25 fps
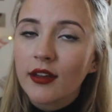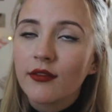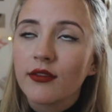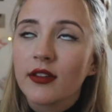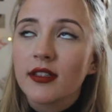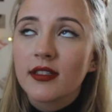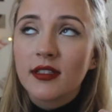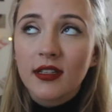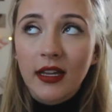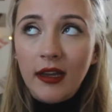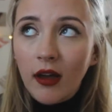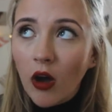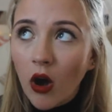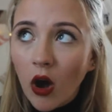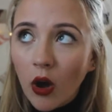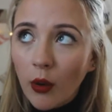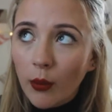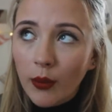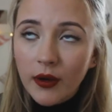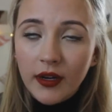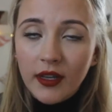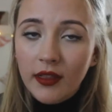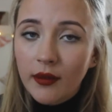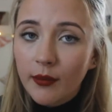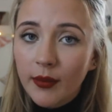if it's like
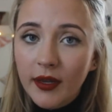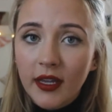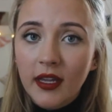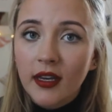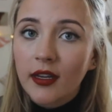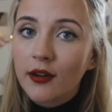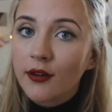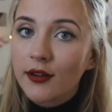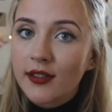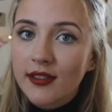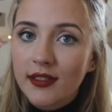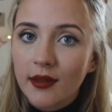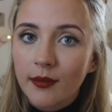awkward in the beginning or